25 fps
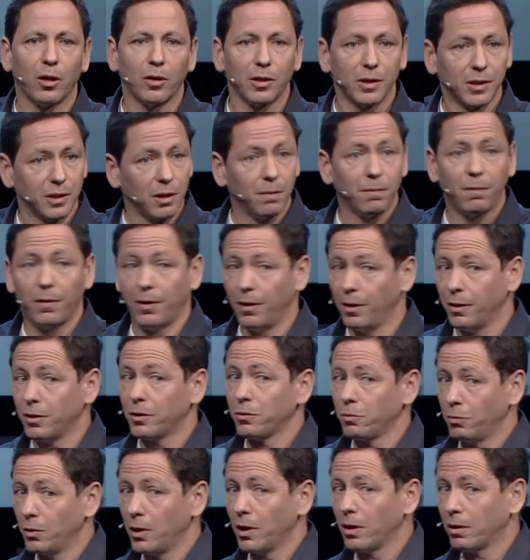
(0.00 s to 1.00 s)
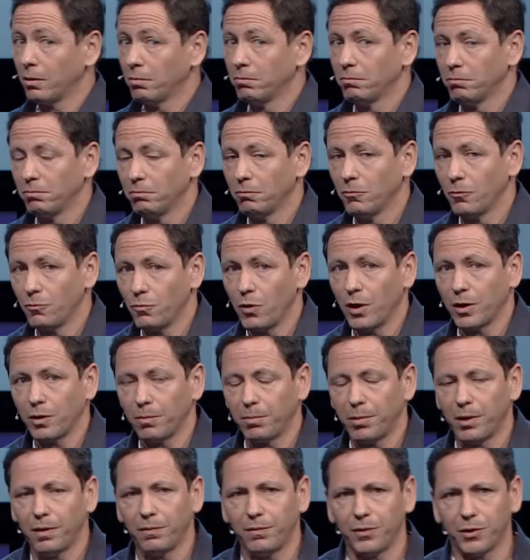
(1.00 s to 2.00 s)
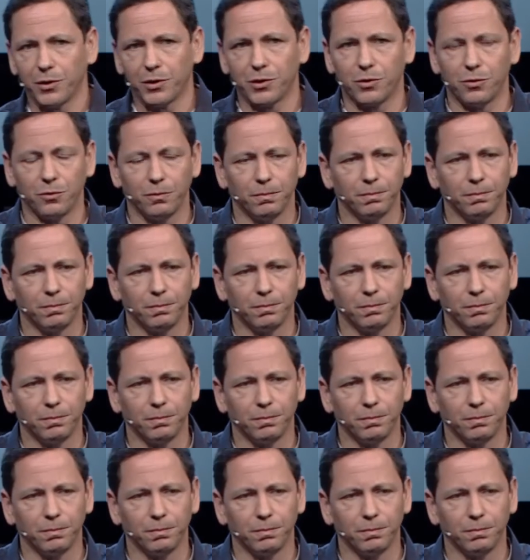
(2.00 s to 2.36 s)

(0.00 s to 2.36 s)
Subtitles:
Some things we are quite oblivious to.